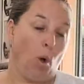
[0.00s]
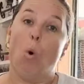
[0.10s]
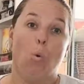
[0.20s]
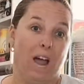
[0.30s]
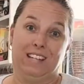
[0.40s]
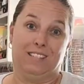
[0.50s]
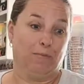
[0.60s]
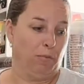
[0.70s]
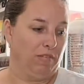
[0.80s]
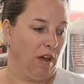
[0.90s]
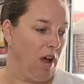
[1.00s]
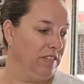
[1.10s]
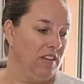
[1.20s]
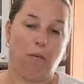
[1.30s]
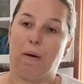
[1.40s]
always.
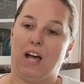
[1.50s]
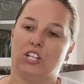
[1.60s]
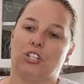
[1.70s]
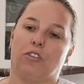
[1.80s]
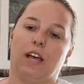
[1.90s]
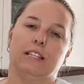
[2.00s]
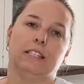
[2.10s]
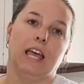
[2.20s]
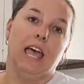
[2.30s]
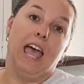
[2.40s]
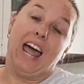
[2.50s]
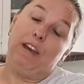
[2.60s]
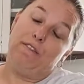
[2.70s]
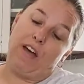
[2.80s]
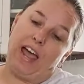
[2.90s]
I've never pasteurized. And
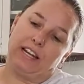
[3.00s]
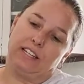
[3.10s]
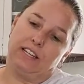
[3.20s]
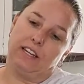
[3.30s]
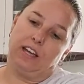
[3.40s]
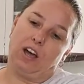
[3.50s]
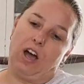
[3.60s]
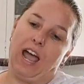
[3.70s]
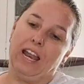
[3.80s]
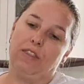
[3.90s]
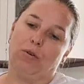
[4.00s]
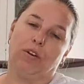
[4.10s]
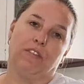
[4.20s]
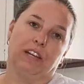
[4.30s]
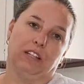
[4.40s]
in fact, I had thought
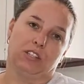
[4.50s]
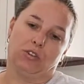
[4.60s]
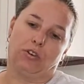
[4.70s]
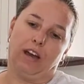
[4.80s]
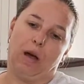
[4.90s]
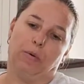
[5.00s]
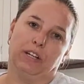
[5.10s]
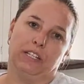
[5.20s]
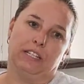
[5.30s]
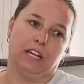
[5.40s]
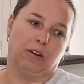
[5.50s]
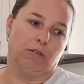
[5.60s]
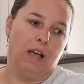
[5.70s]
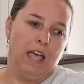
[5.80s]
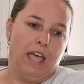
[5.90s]
of a little story I wanted to
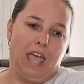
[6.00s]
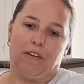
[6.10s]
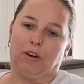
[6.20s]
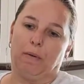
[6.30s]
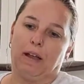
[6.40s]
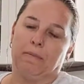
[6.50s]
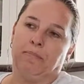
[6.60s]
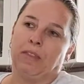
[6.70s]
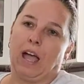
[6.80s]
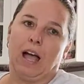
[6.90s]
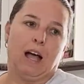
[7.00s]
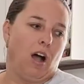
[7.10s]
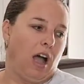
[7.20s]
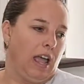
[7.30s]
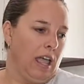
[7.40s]
tell everyone.
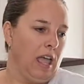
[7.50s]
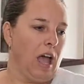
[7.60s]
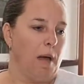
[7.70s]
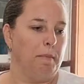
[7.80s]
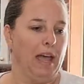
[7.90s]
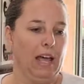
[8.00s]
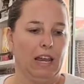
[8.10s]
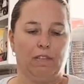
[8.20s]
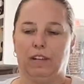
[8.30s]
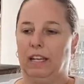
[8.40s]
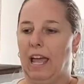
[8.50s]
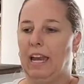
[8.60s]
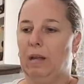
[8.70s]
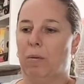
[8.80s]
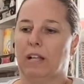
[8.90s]
I met a lovely
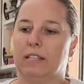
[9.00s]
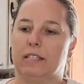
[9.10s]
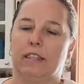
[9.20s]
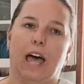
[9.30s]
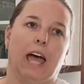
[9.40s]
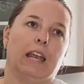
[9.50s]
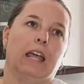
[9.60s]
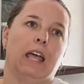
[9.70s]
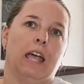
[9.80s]
lady once that